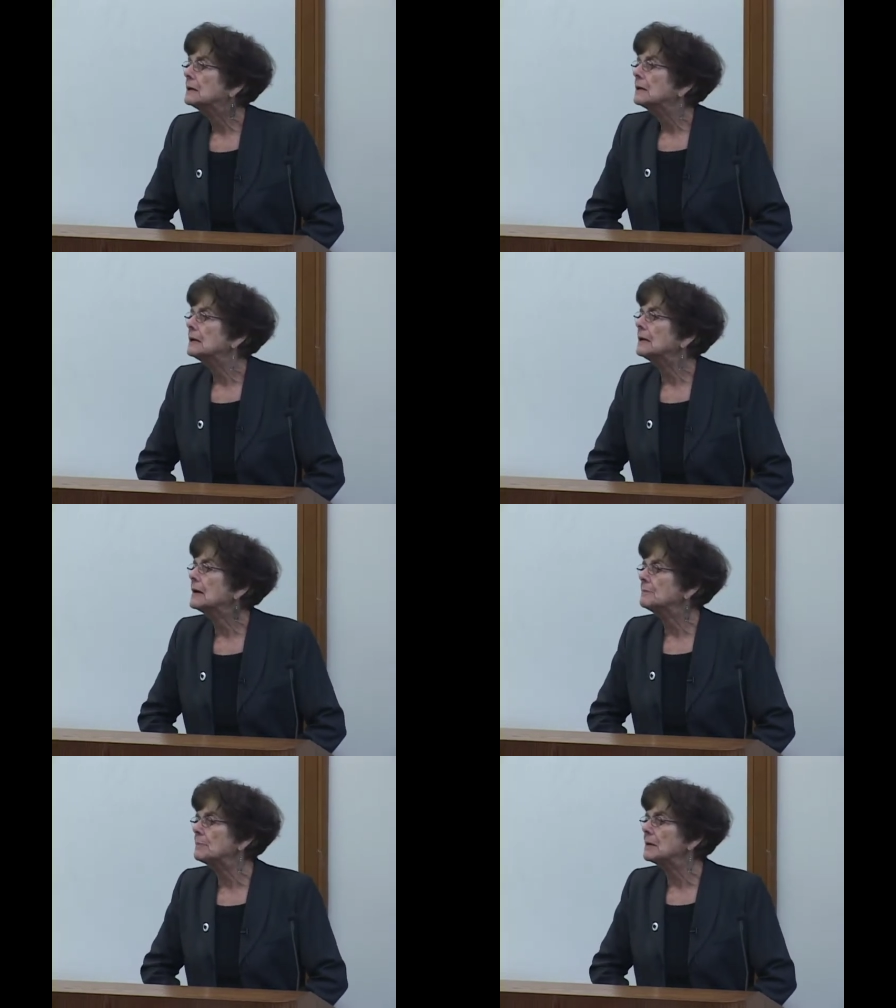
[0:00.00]
He
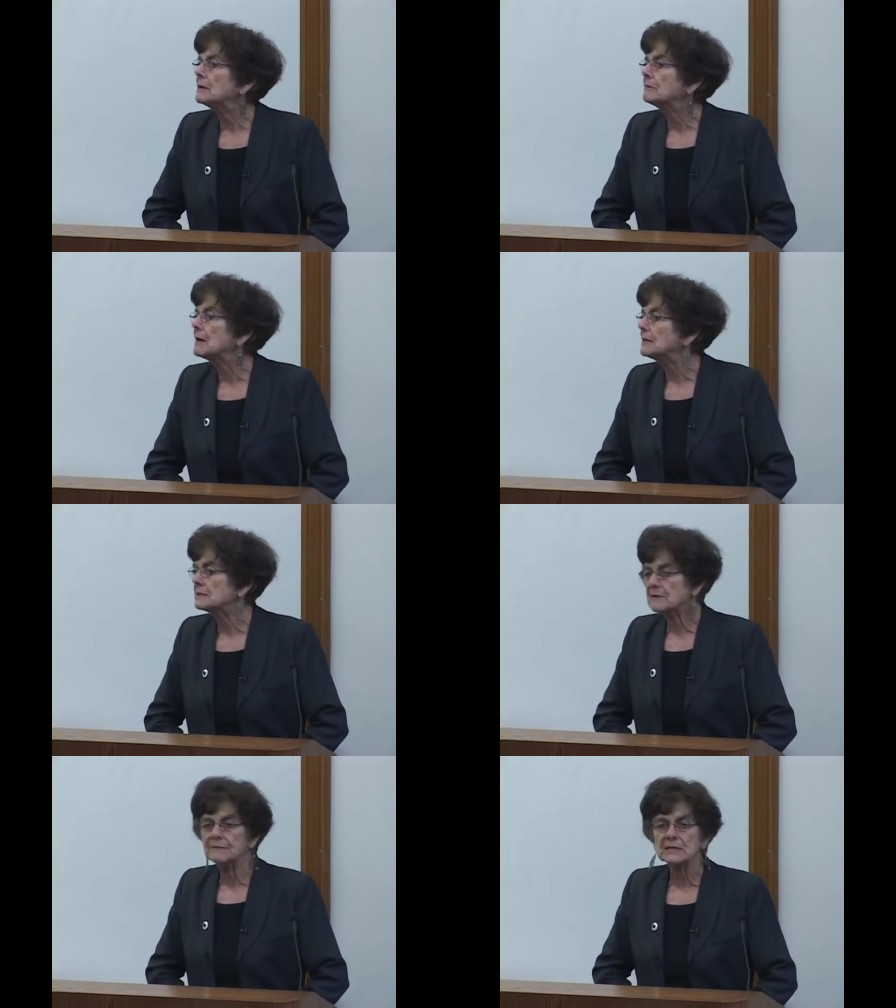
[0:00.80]
had been a
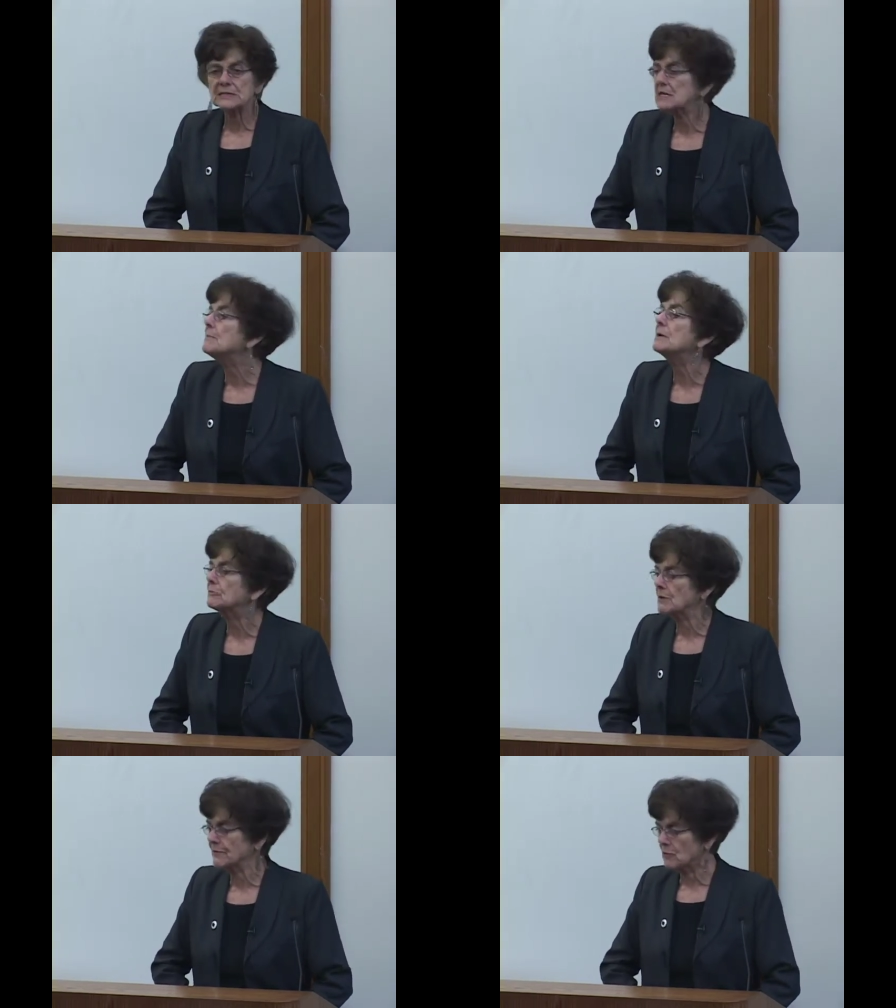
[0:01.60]
relatively timid
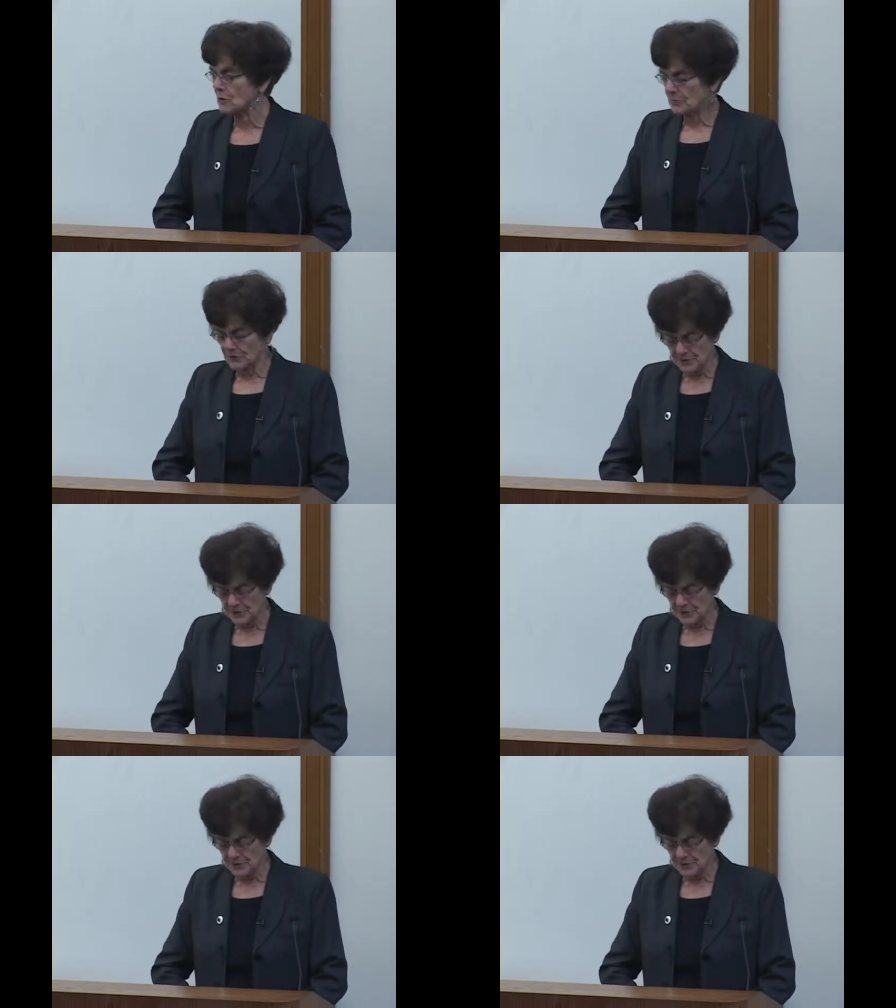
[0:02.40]
reformer